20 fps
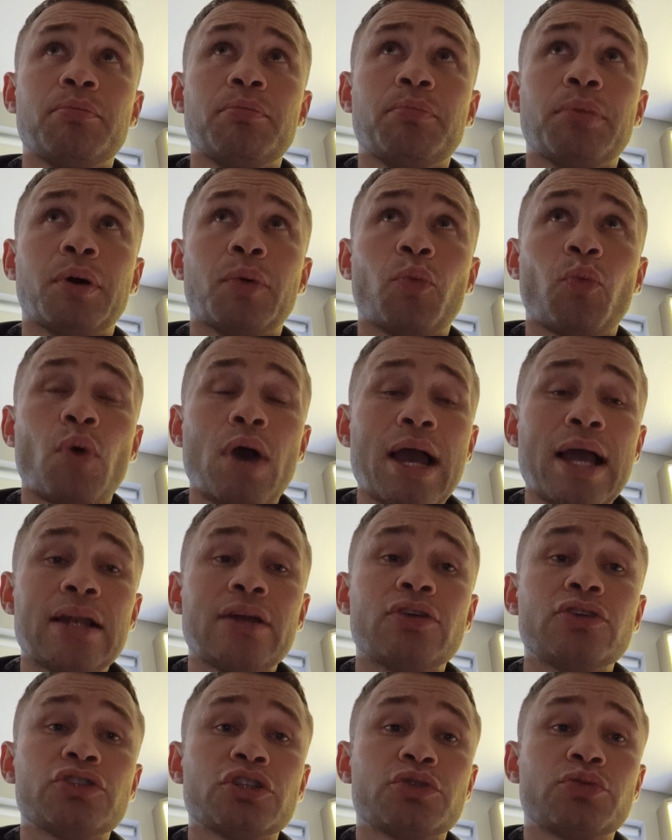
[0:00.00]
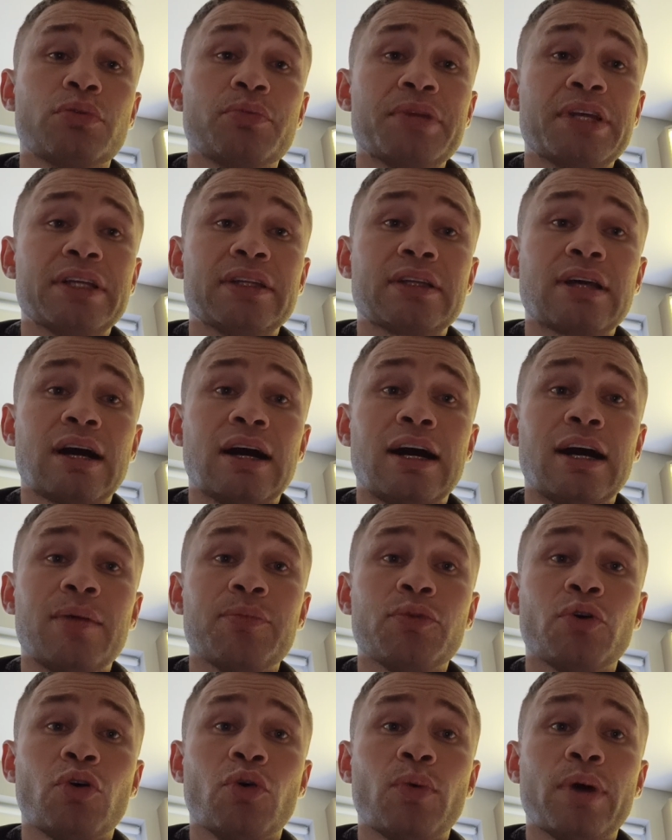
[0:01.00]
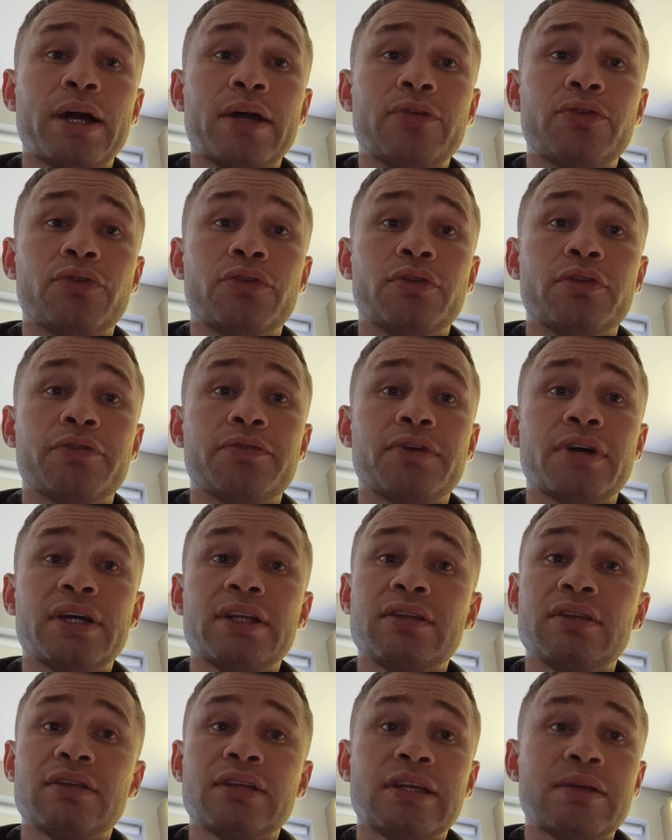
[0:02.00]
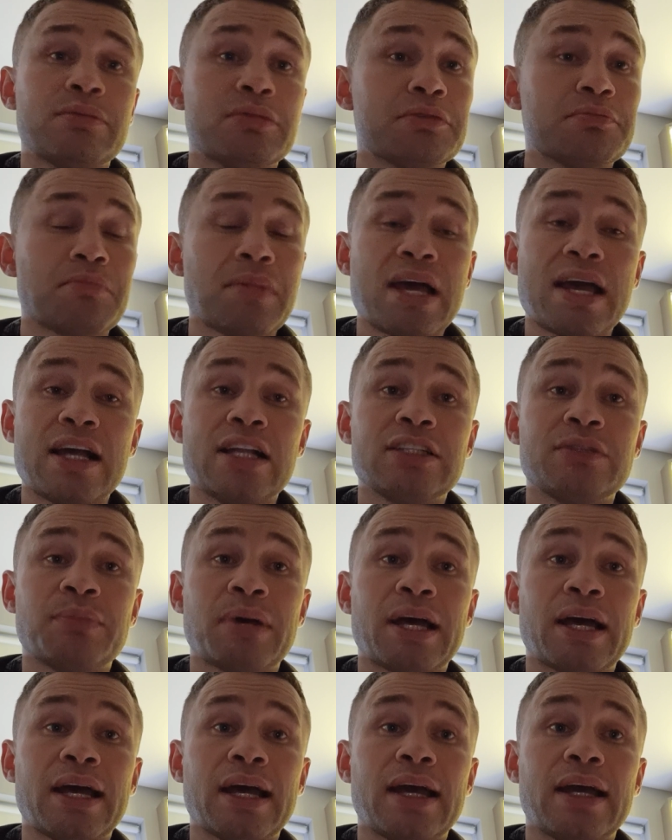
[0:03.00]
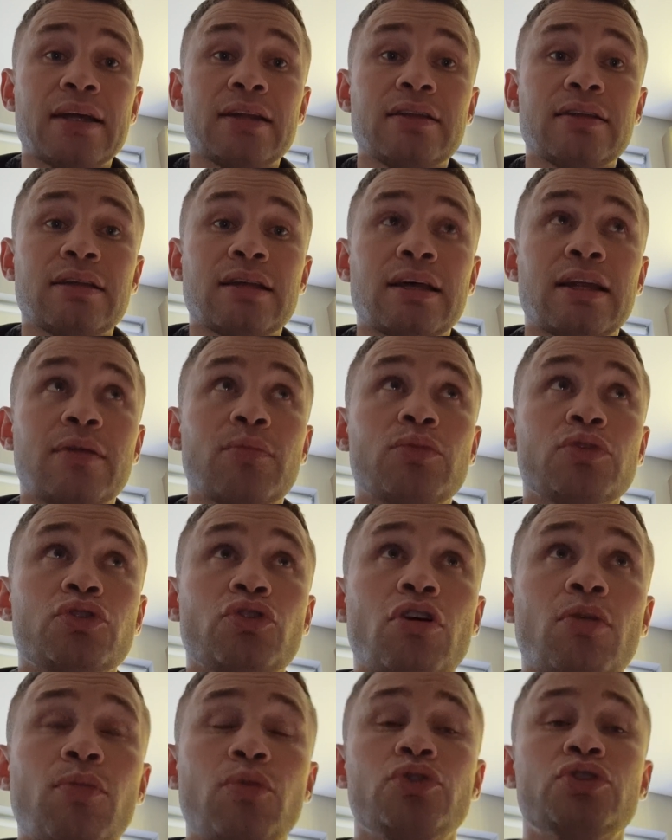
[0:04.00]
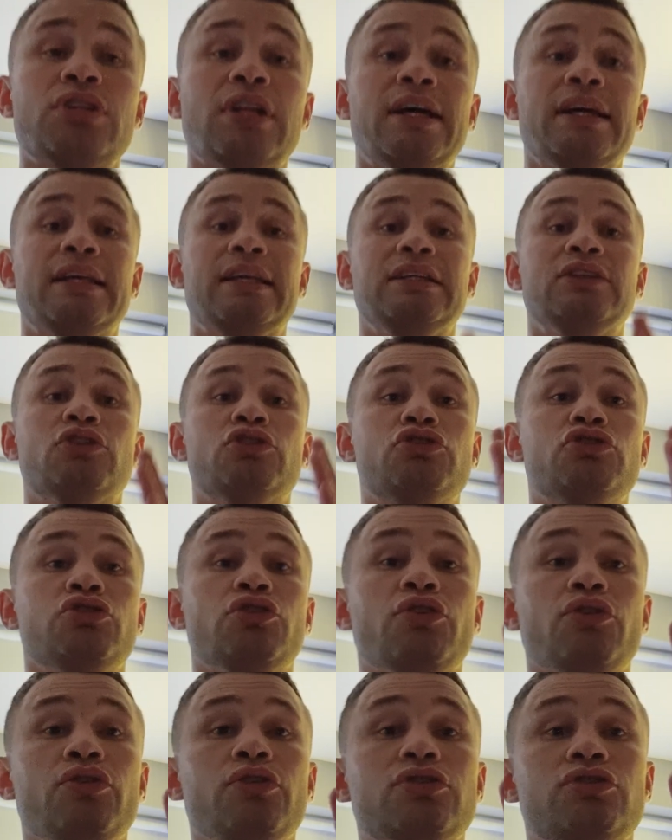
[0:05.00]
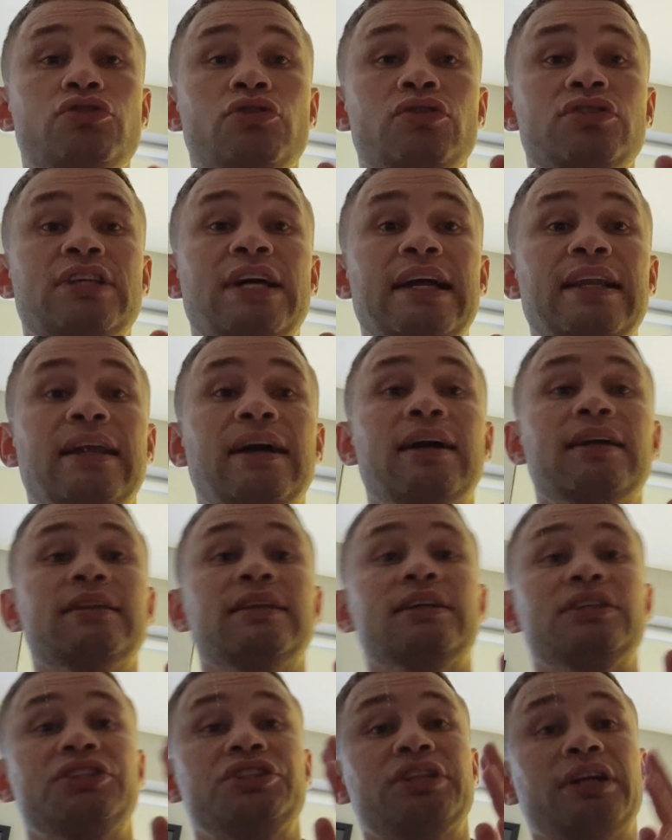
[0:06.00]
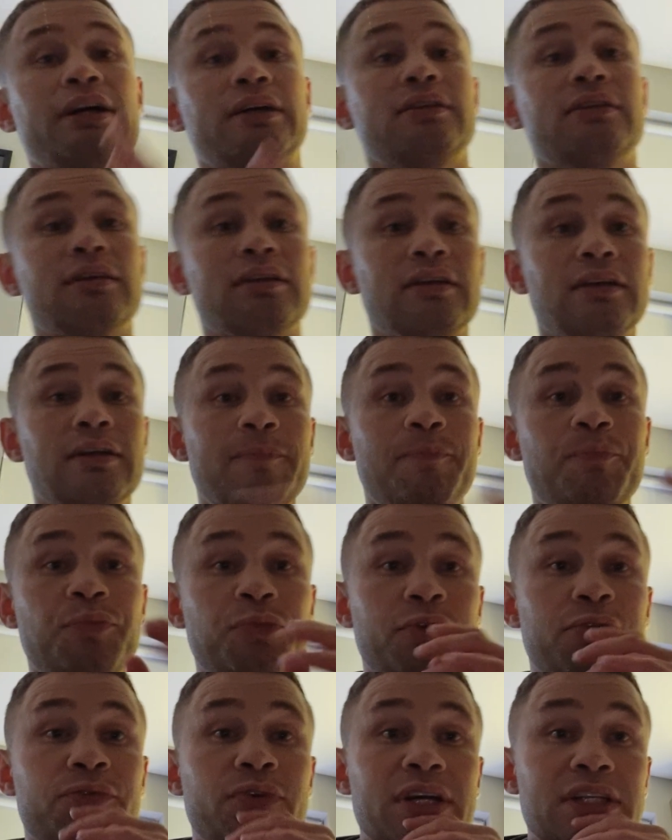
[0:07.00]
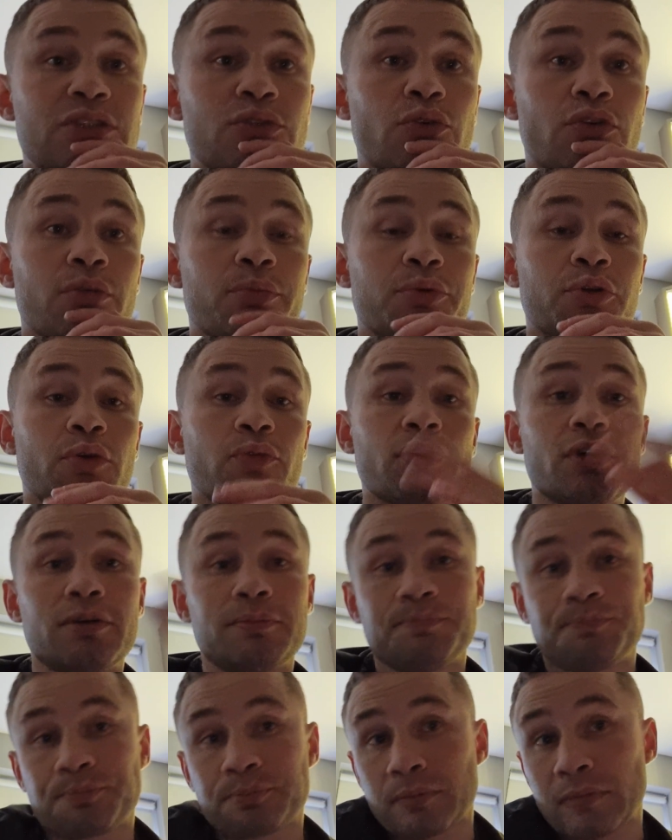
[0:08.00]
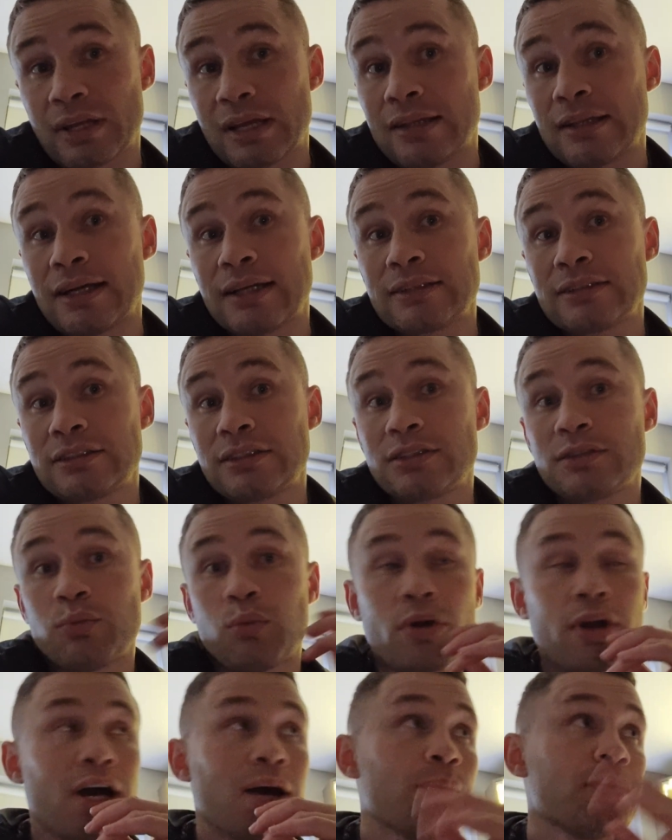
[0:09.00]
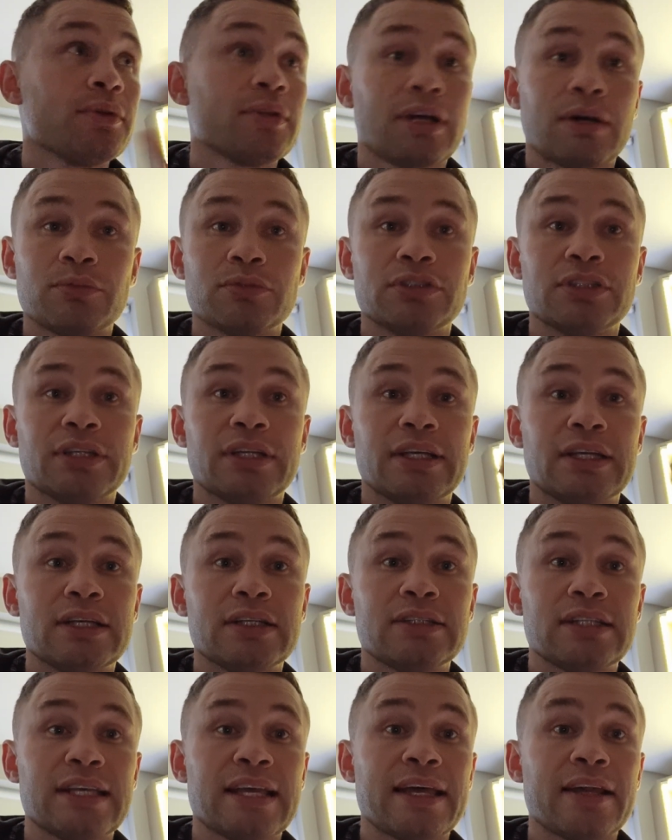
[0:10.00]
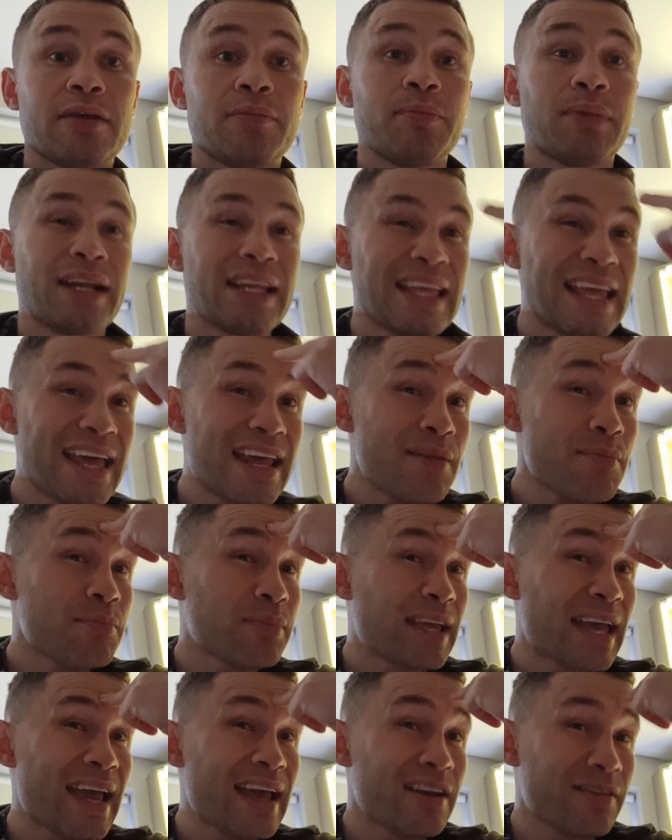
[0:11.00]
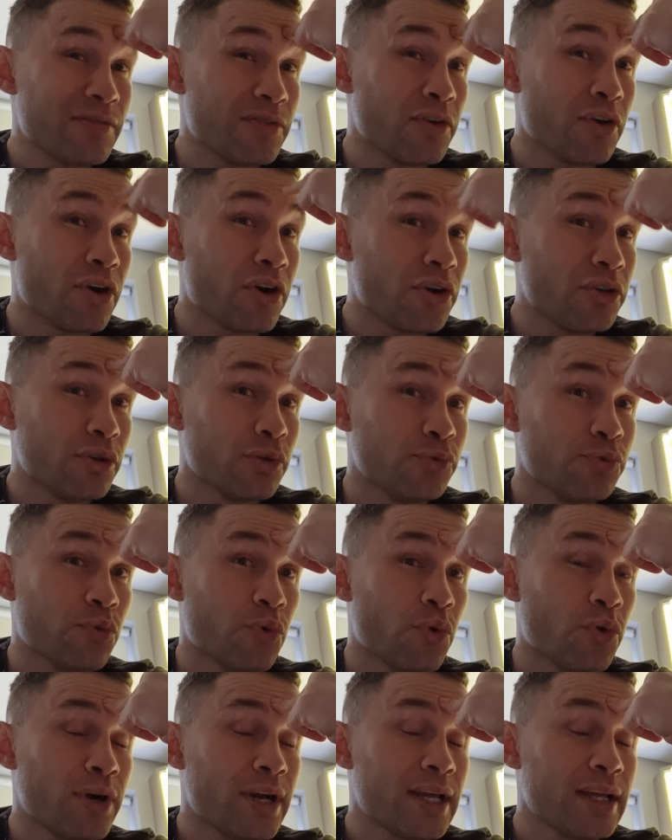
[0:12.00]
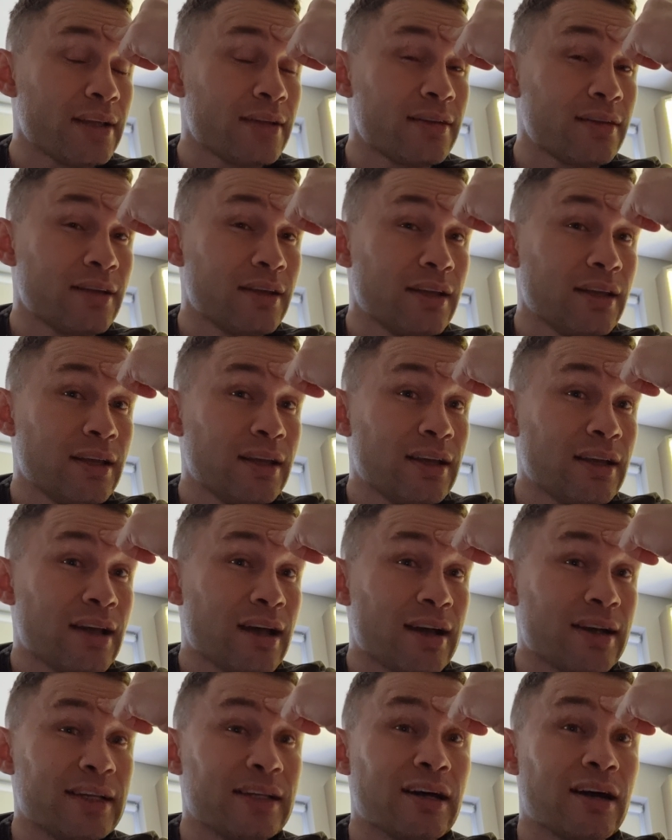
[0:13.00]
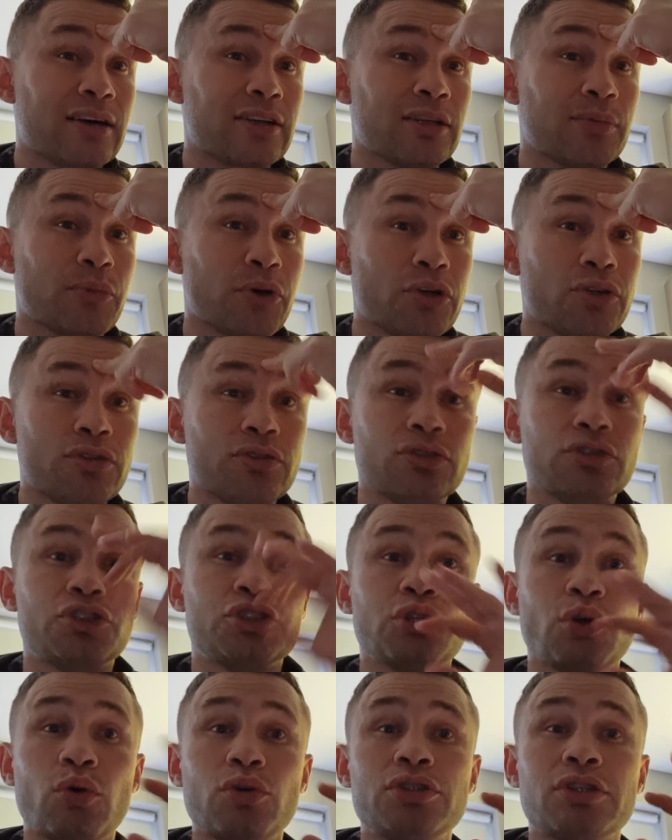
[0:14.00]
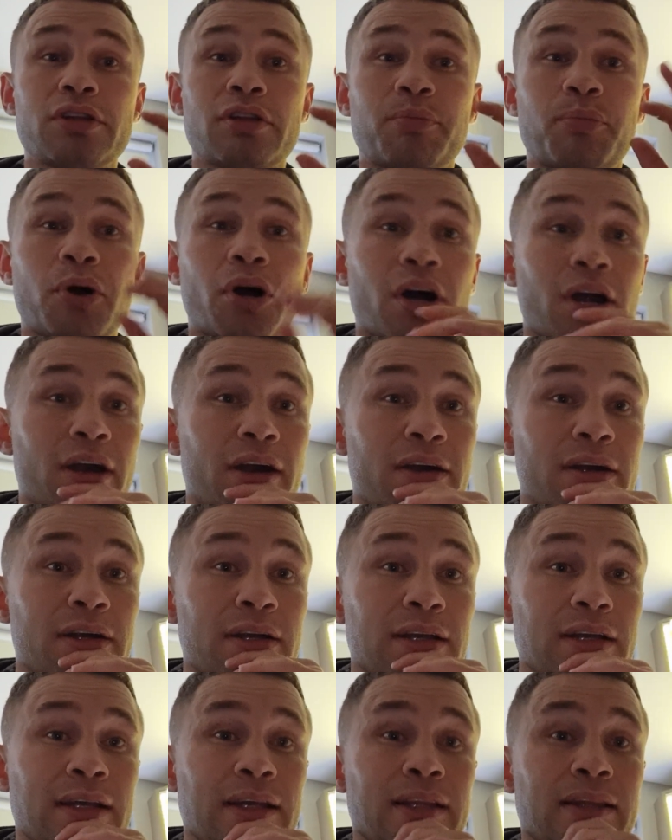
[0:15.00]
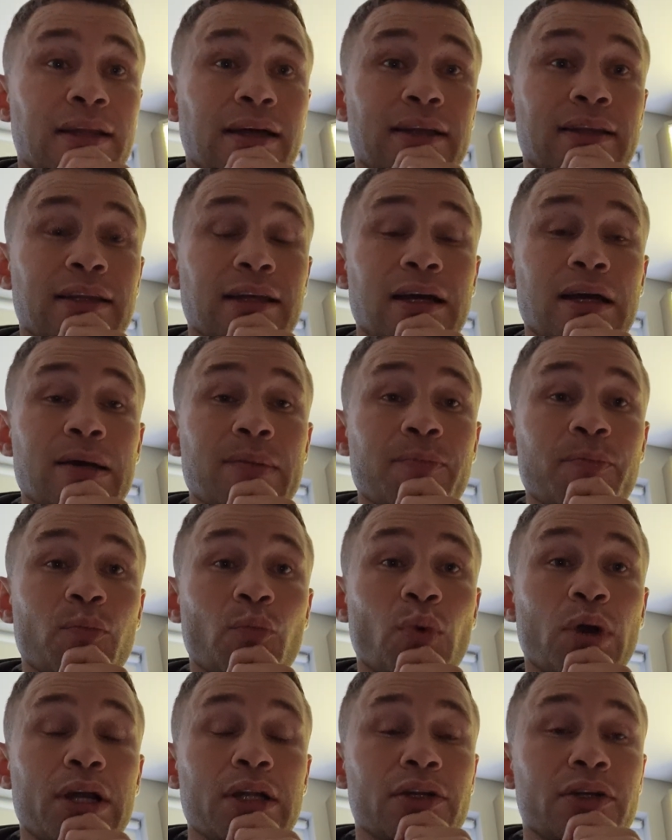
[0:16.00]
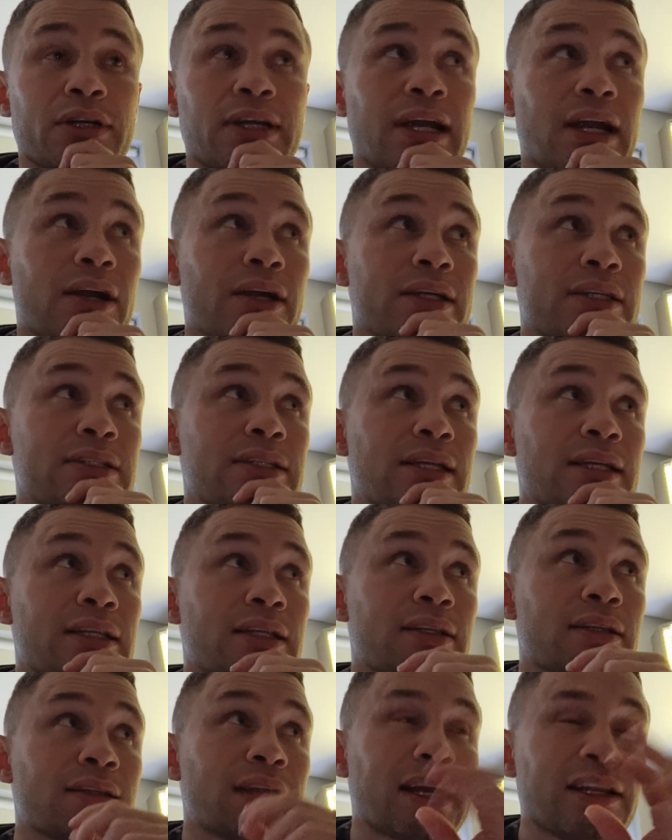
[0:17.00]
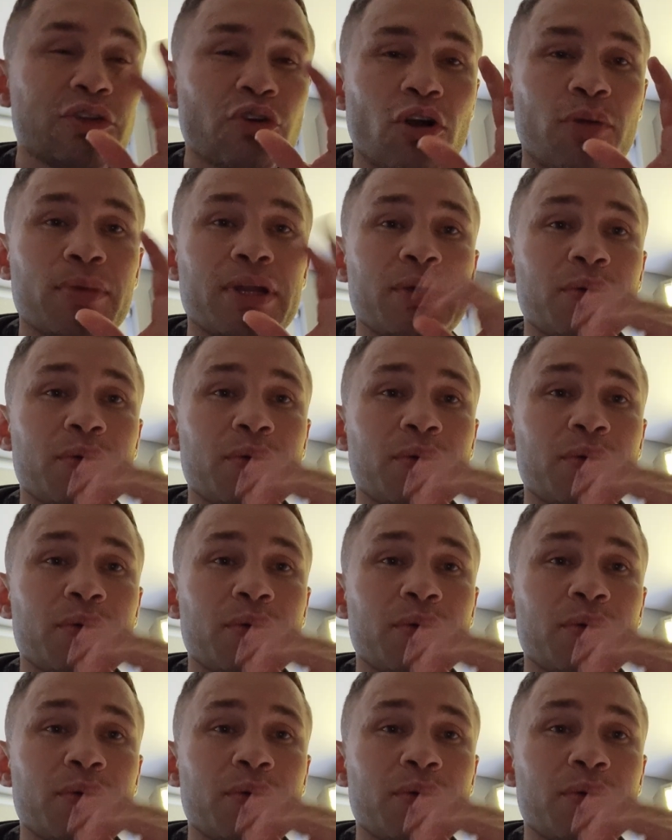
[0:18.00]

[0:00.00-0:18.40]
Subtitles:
But Wilder just remained calm the whole way through the fight. He was miles behind, and it was almost like he just knew as soon as I land this shot, the fight's going to be over. And that's what happened. That was the case. He hit him, and he hit him kind of there on the forehead, and he knocked him out. Shows you the power that Wilder carries. Like, now, normally